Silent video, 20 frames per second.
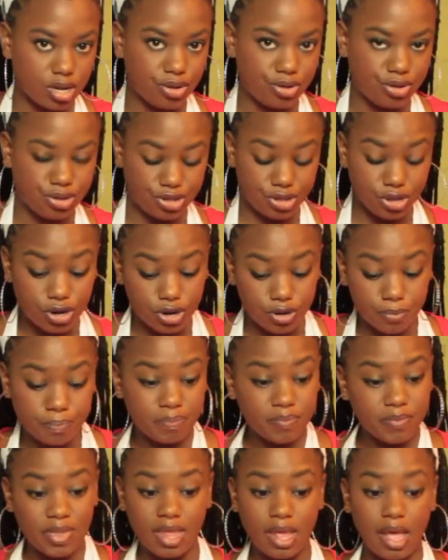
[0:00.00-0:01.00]
So
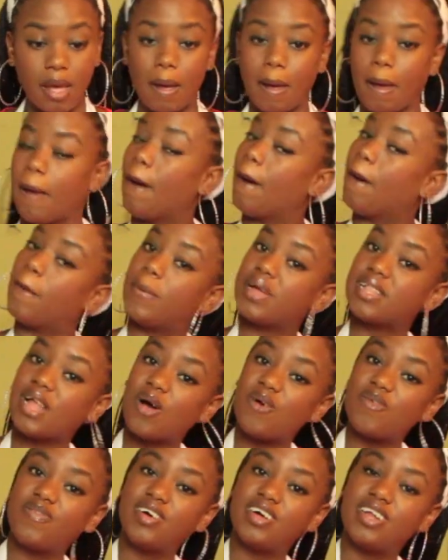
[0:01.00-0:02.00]

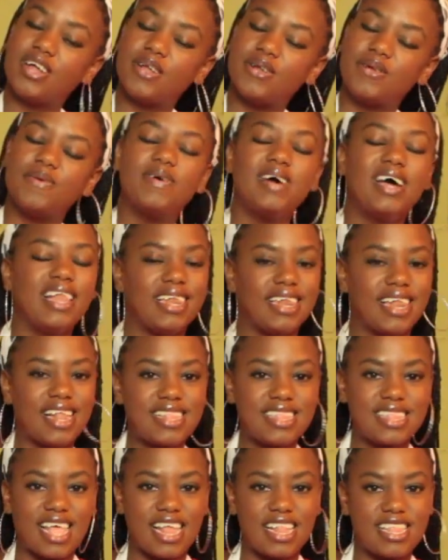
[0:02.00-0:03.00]
without further ado,
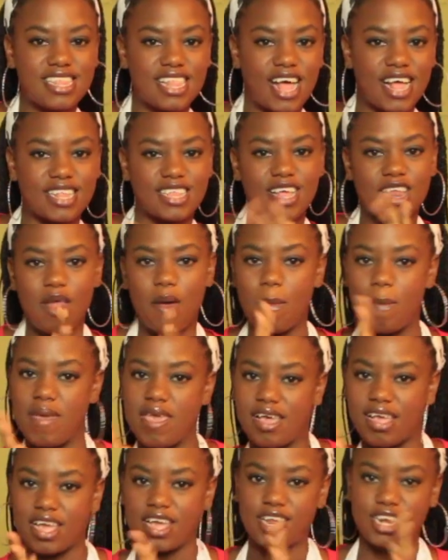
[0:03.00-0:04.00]
let's get started
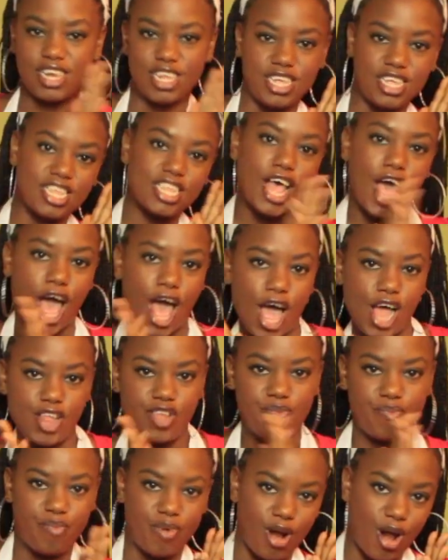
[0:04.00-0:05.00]
making these hash
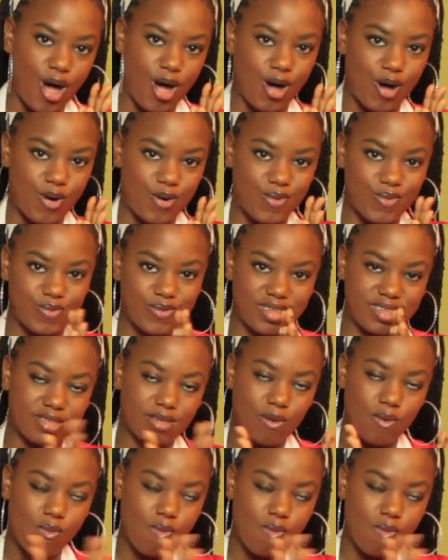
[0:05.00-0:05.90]
browns.